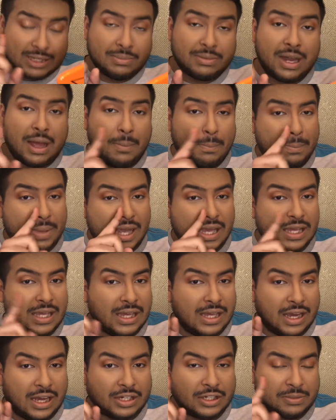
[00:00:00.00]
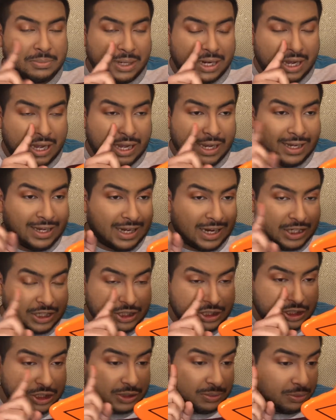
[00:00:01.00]
I'm not baking under my eye, I can
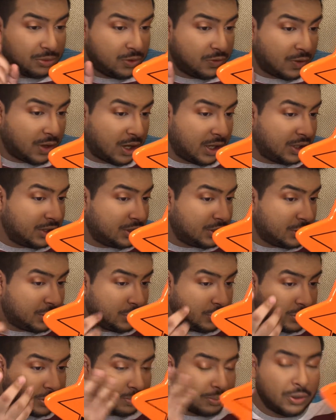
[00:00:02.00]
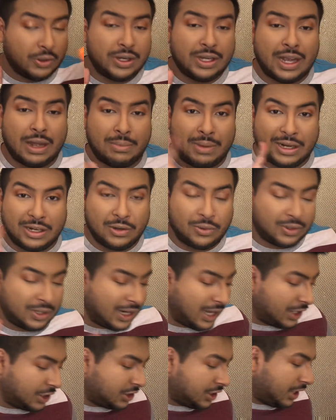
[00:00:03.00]
actually just move on to smoking out my
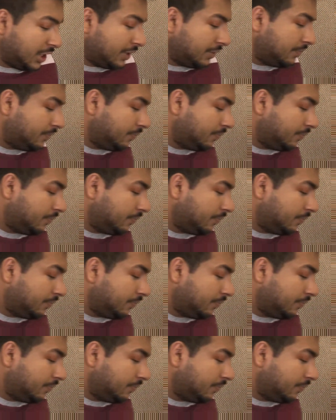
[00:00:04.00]
lower lash line.